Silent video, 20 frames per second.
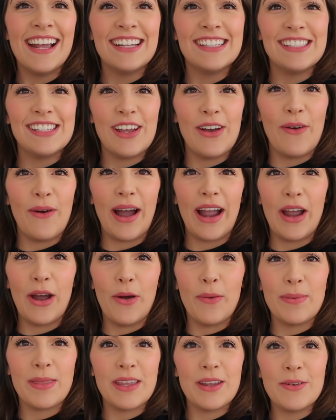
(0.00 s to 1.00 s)
So I
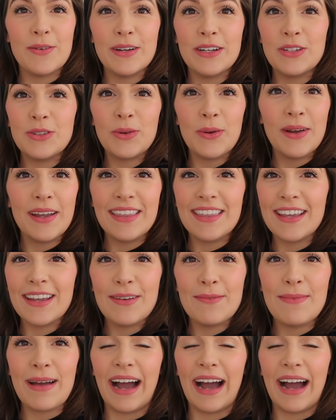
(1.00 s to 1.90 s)
hope that you enjoy them.